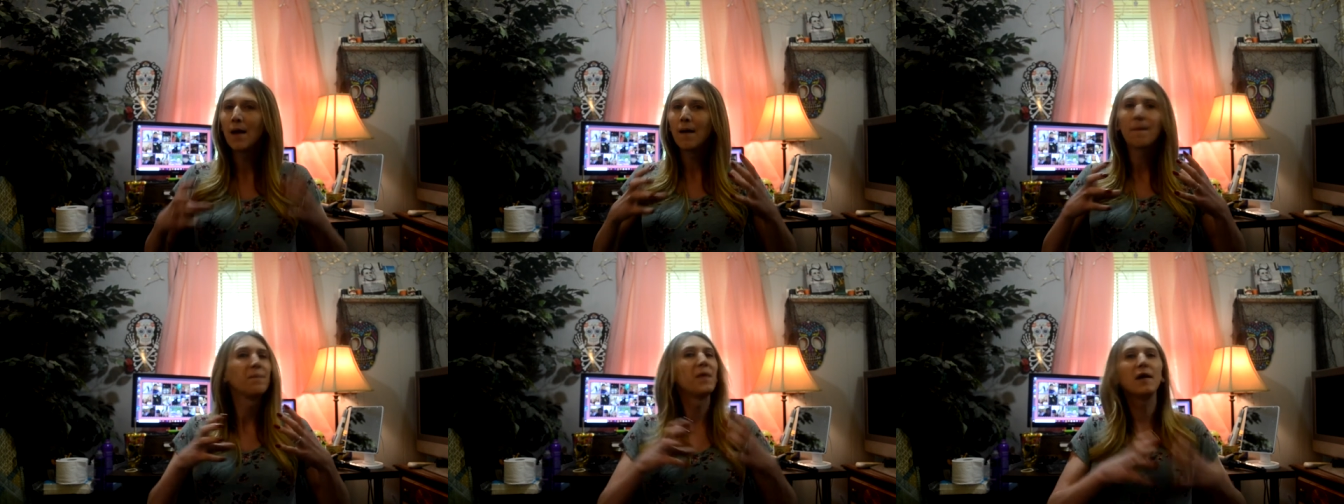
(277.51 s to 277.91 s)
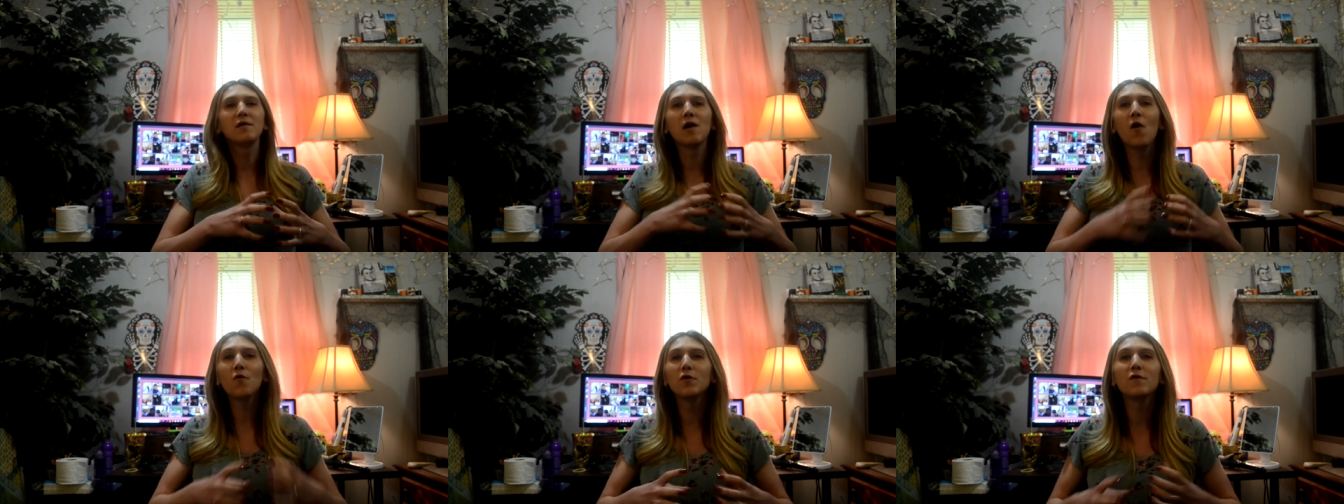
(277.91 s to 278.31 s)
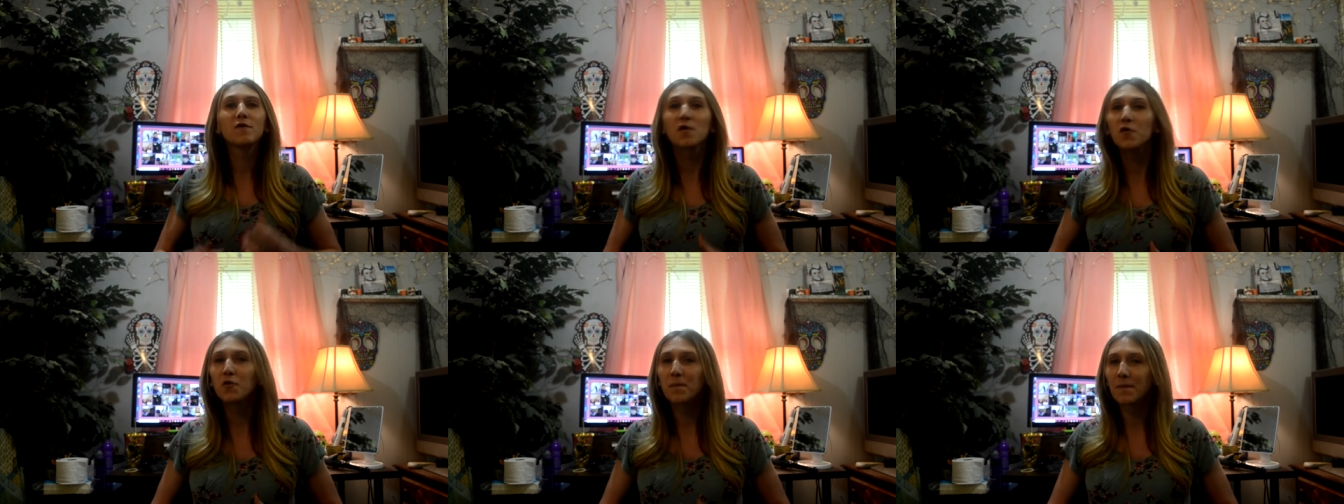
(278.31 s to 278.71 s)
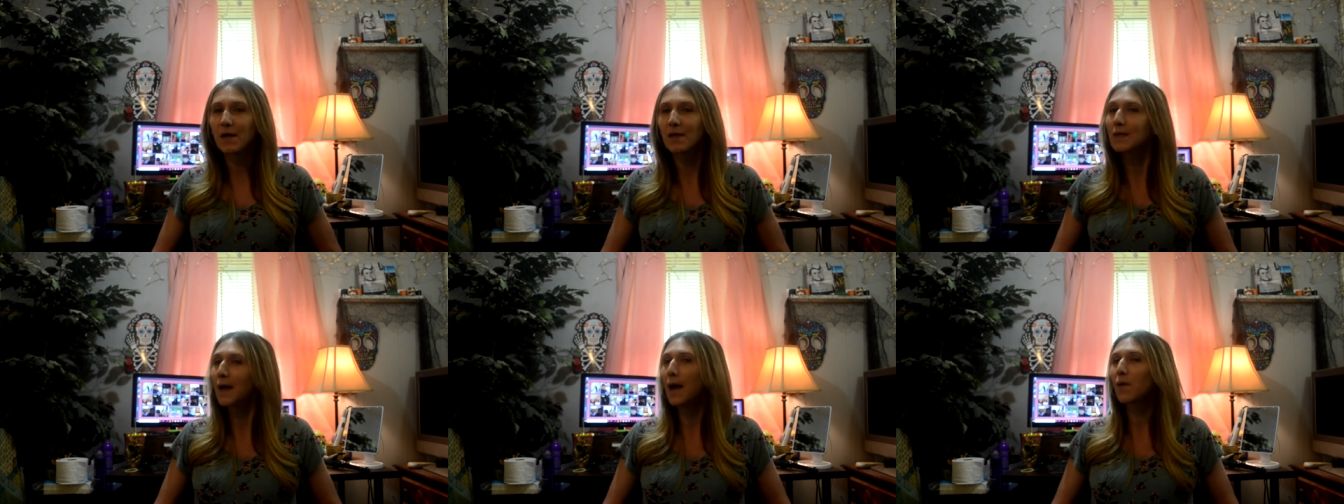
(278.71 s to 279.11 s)
They don't assume
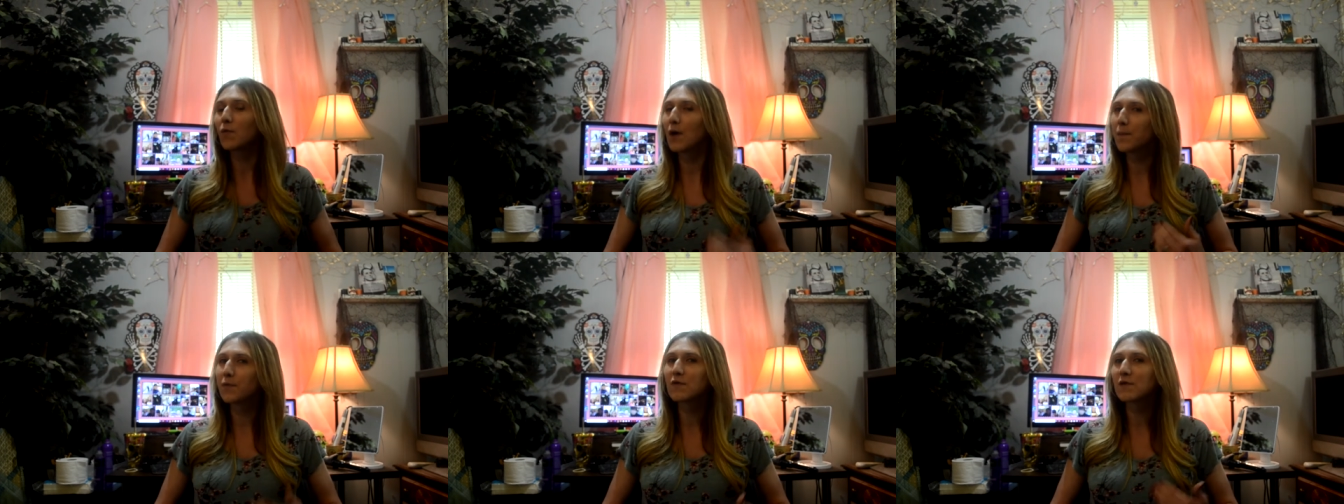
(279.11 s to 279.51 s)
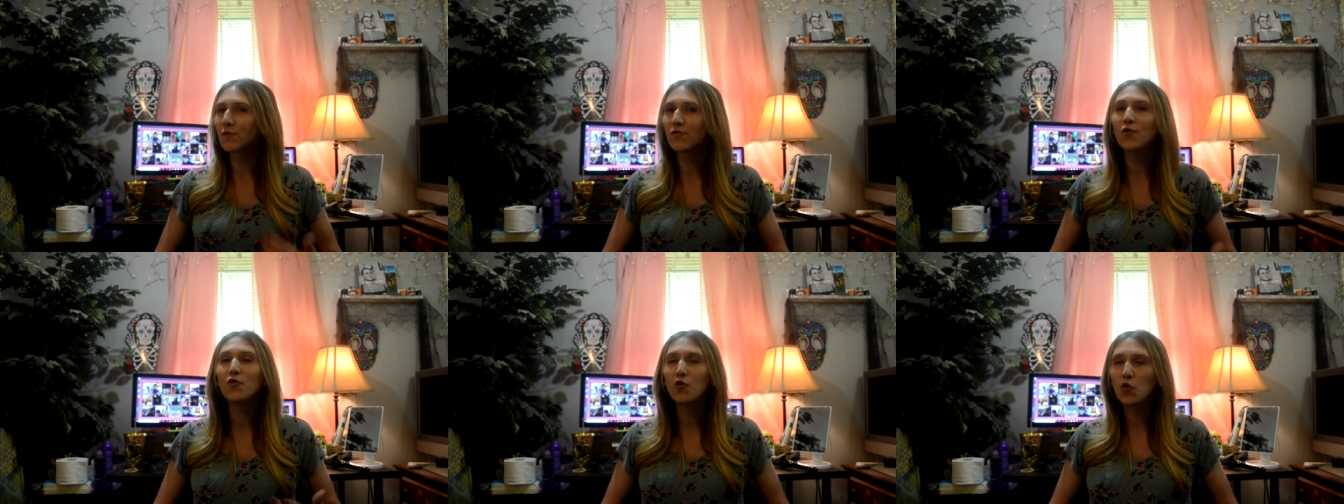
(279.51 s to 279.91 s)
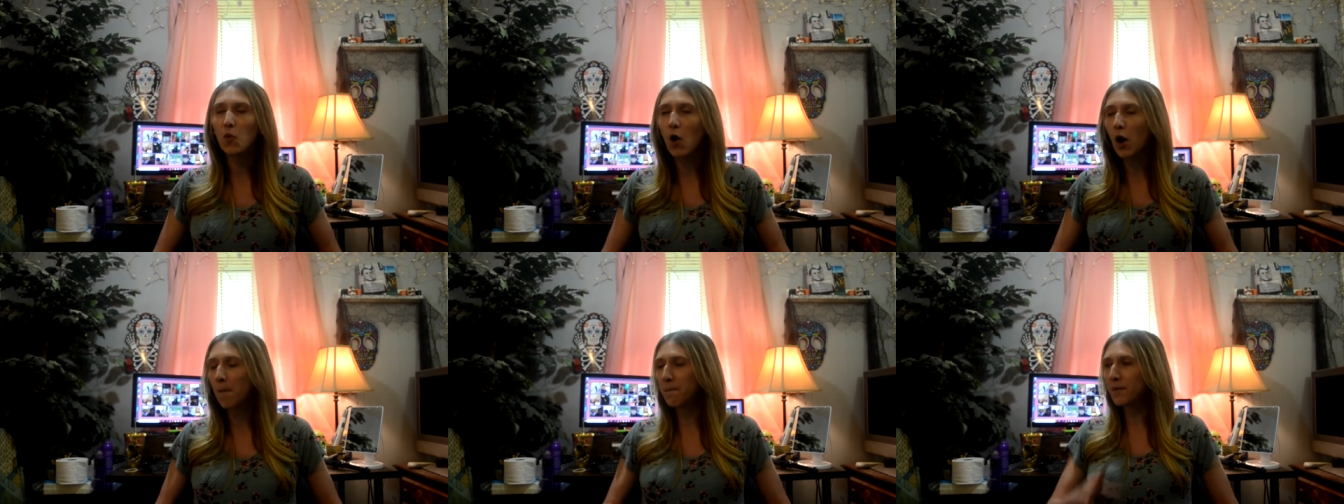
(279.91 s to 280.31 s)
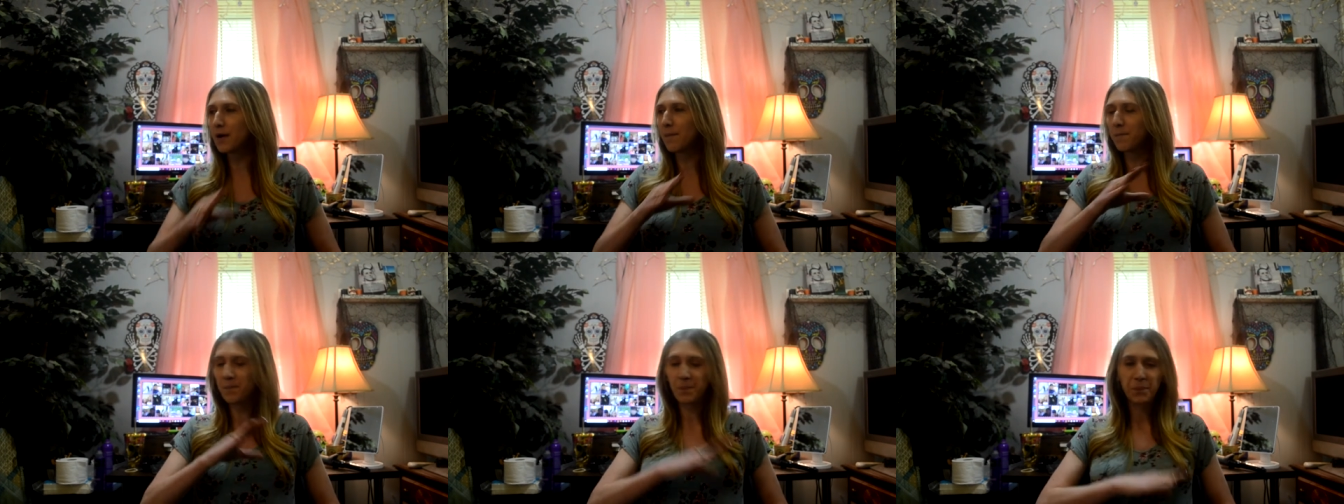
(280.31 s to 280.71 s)
that that represents who you are, but